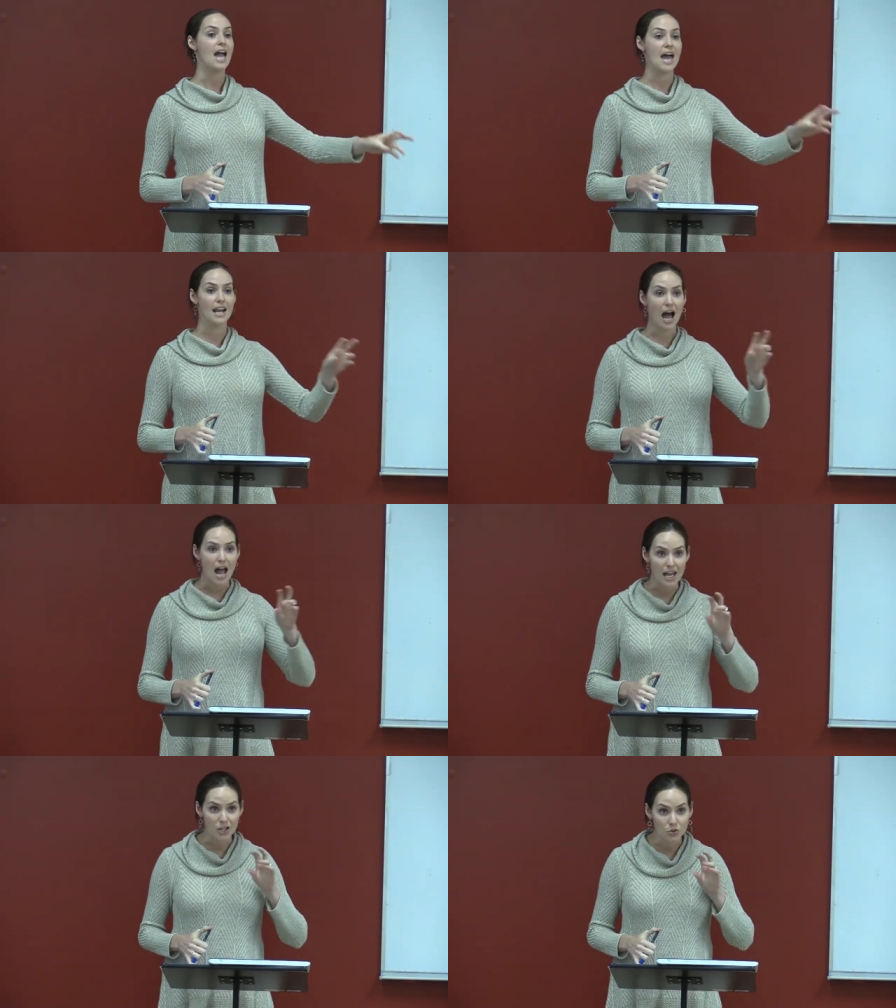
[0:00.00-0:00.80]
and
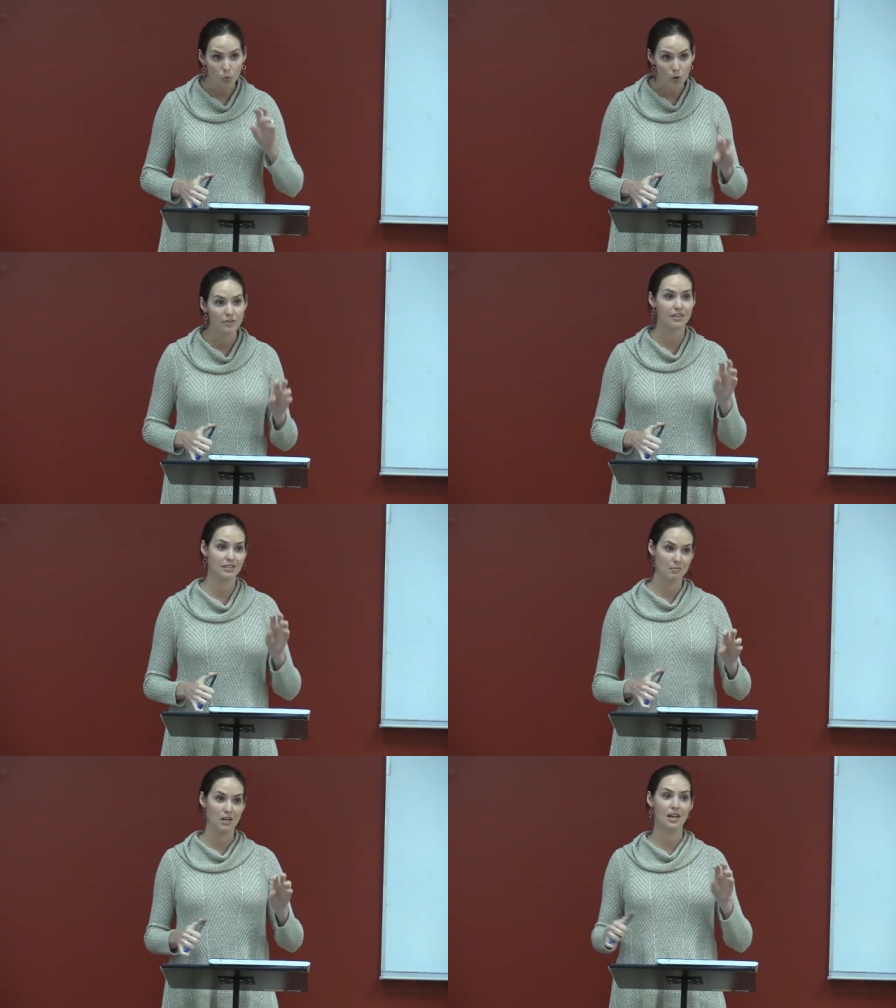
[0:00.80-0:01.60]
it is worth
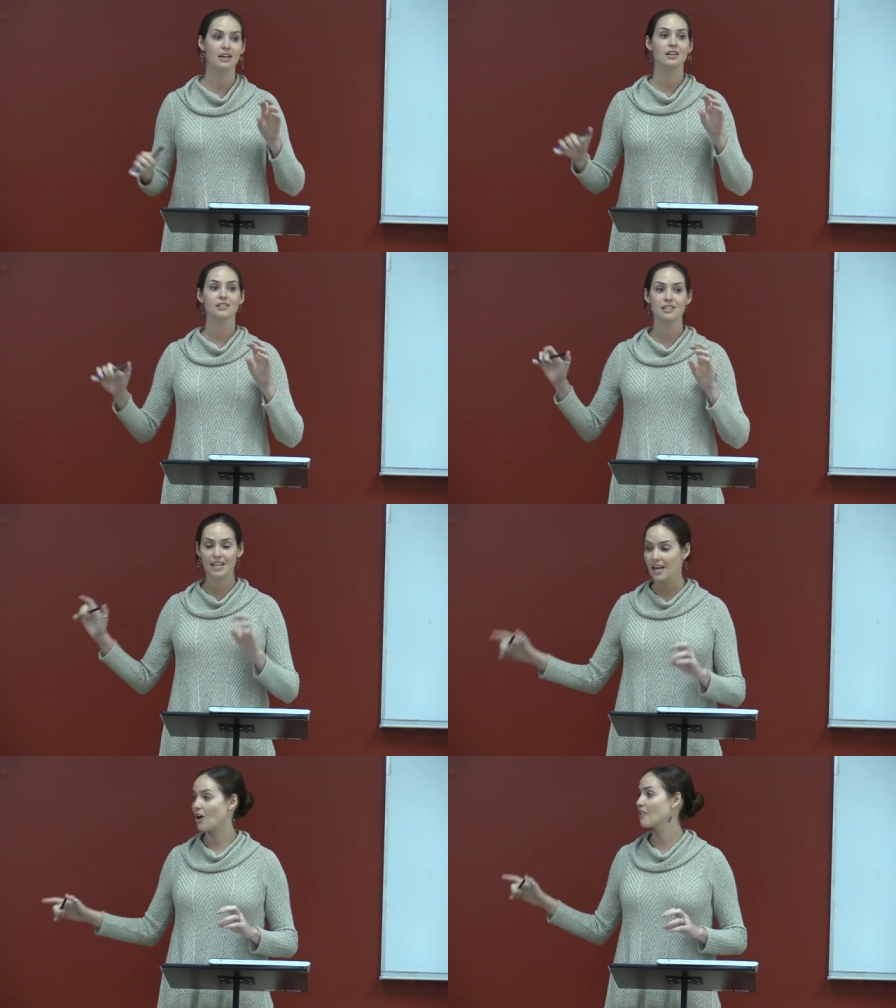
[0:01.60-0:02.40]
it to me to
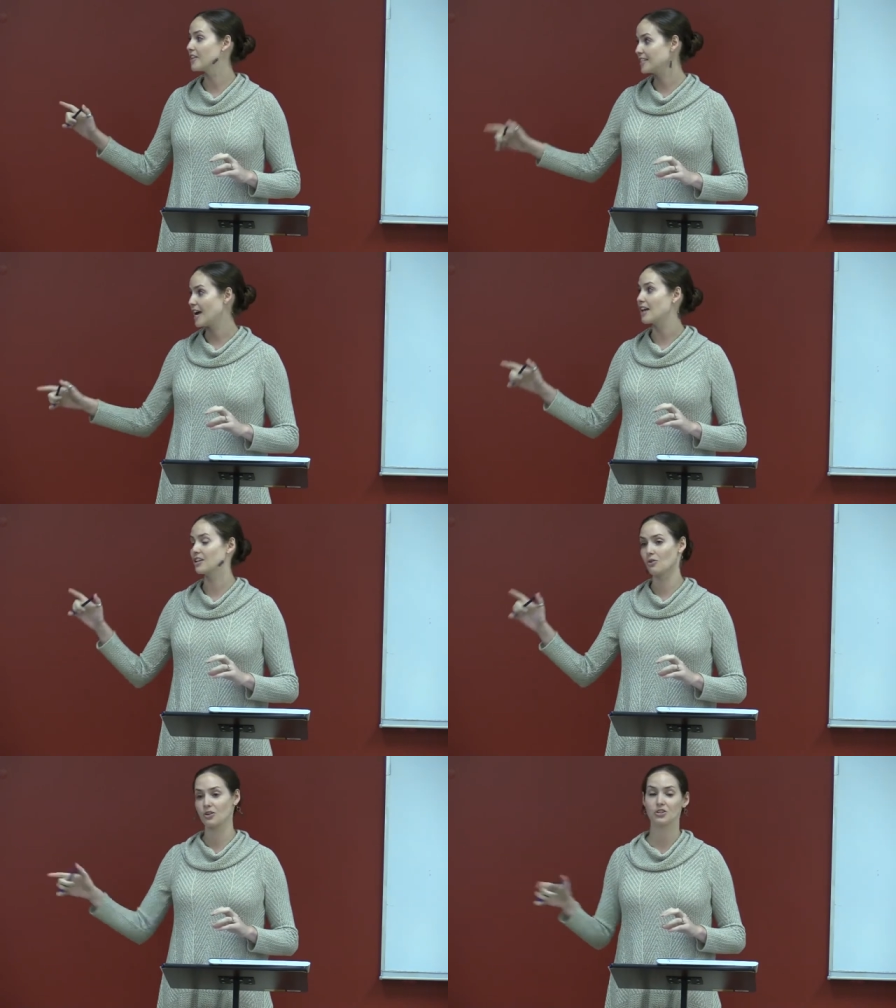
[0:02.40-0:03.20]
take on the
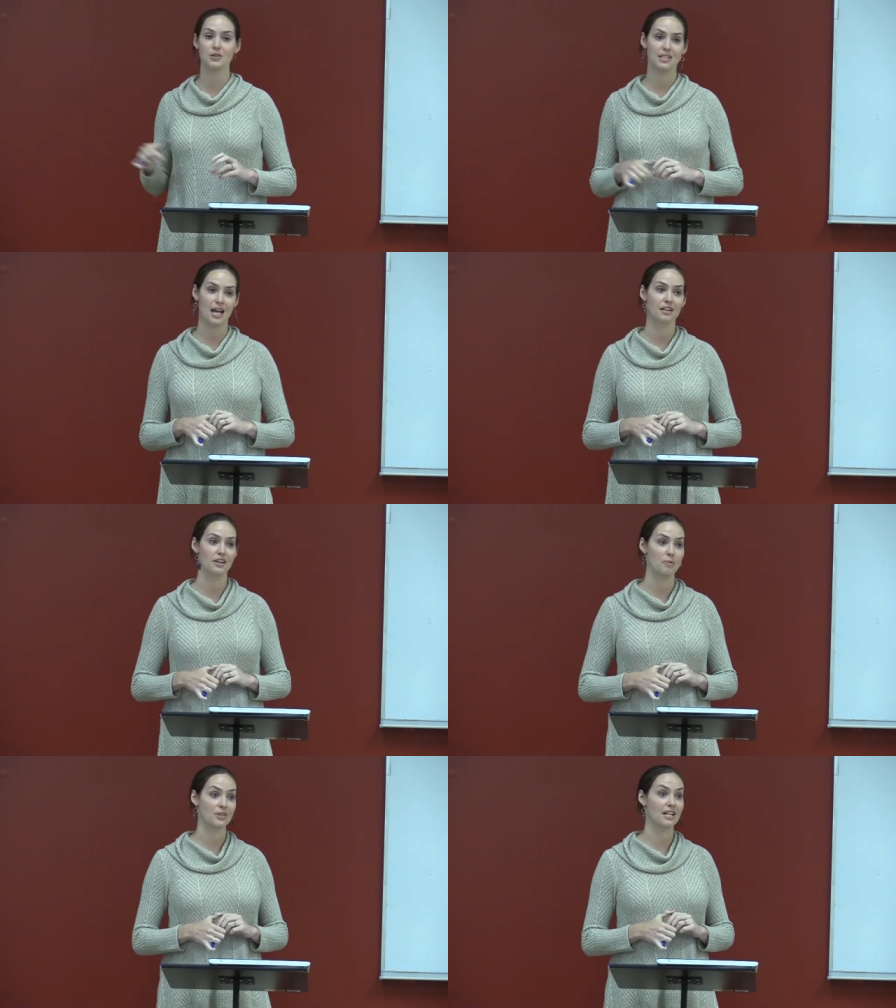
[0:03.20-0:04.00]
debt in order to attend there.